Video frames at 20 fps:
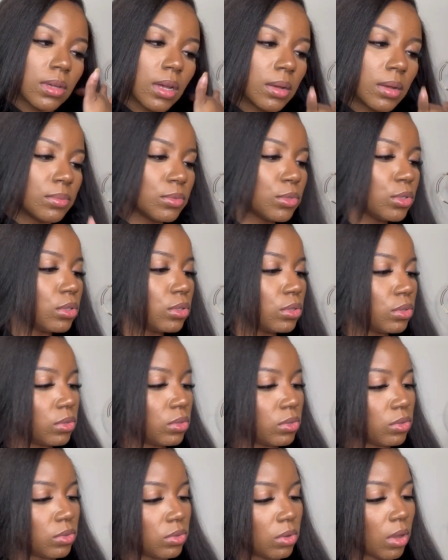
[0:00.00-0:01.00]
up
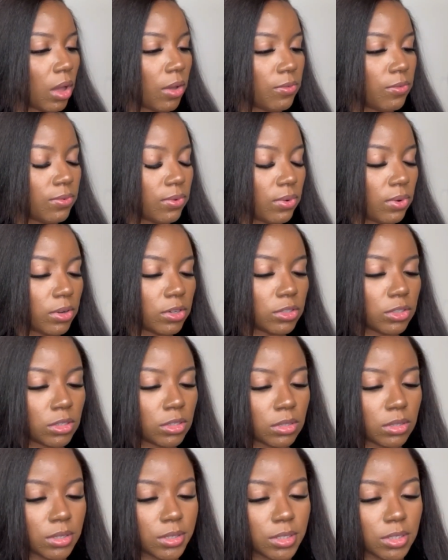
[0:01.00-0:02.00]
to
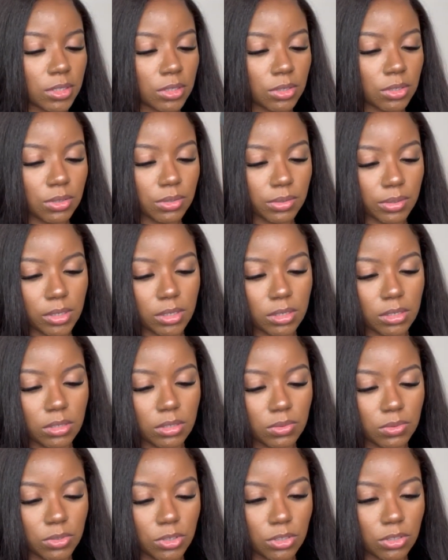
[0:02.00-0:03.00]
430
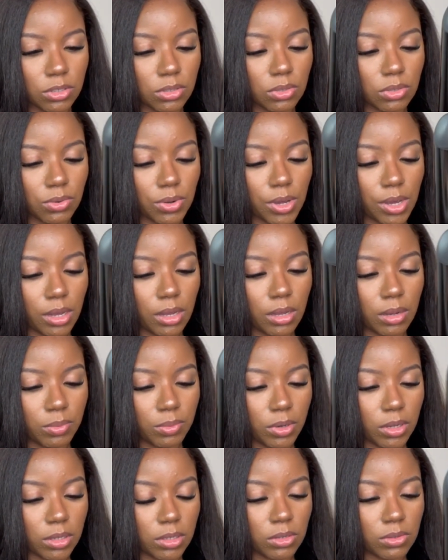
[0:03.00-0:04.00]
degrees, which is great. I'm
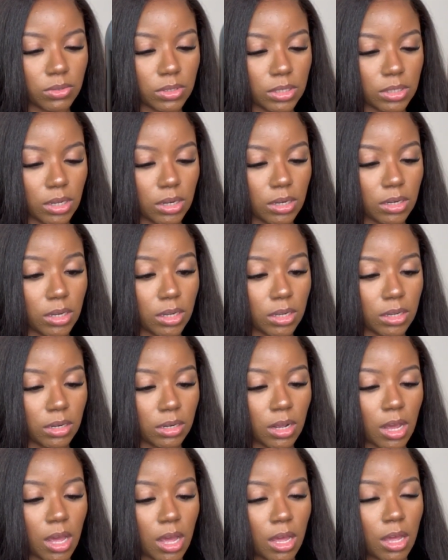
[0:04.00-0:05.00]
probably gonna set it at
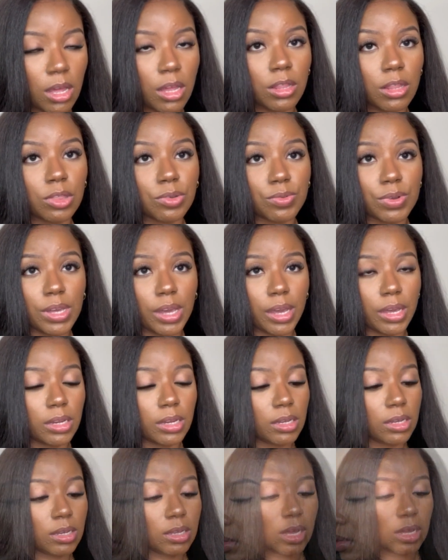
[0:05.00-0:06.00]

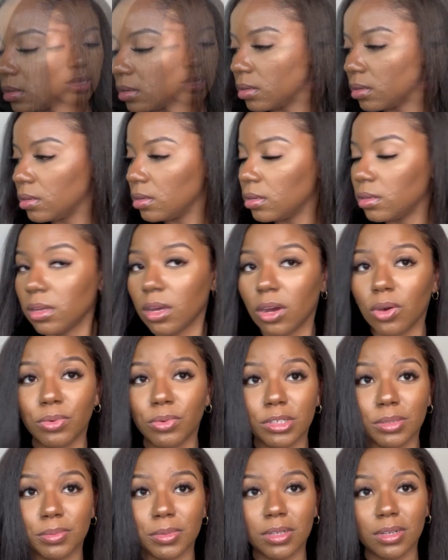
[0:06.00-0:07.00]
380. Y'all
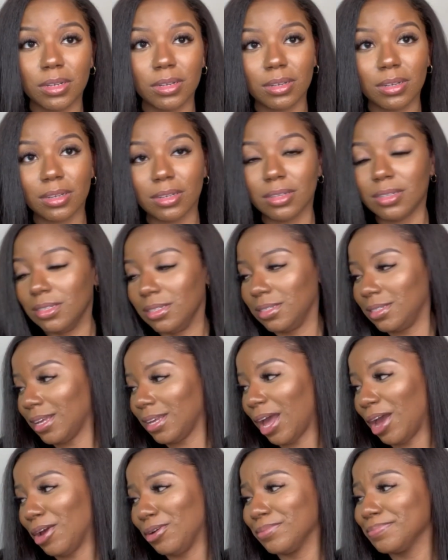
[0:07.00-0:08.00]
wish me luck, because
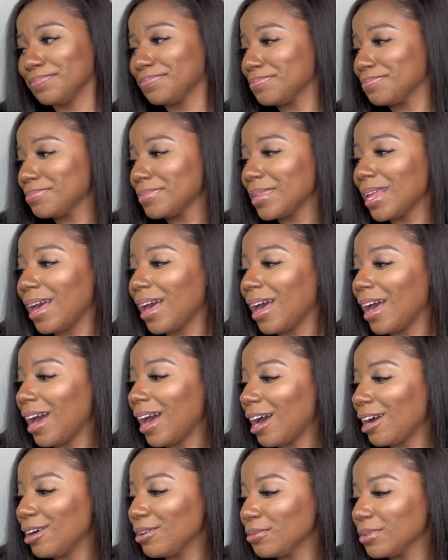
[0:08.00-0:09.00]

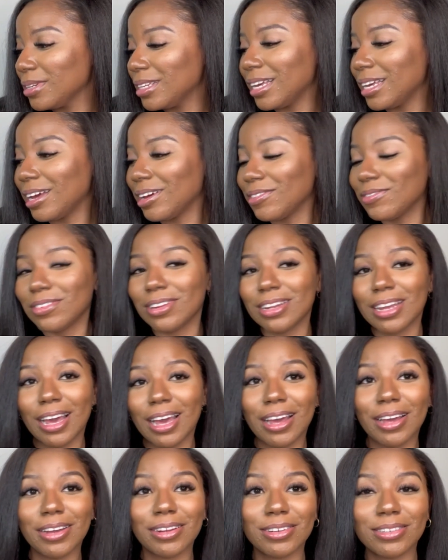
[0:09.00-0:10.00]
I really have
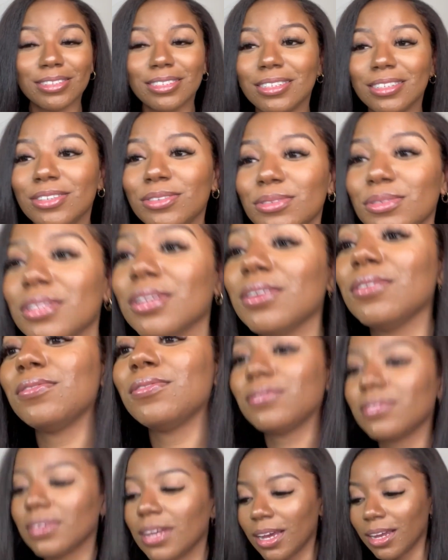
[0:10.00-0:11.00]
not used a
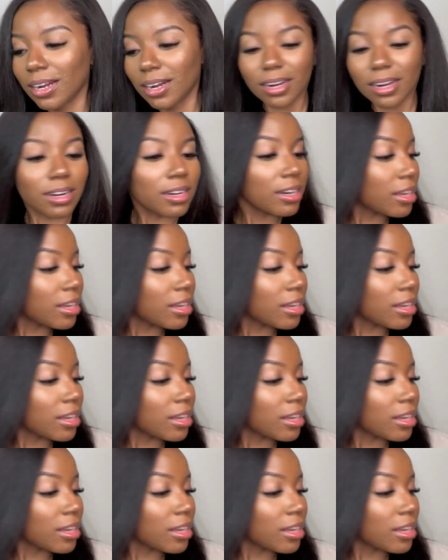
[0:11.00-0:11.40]
flat iron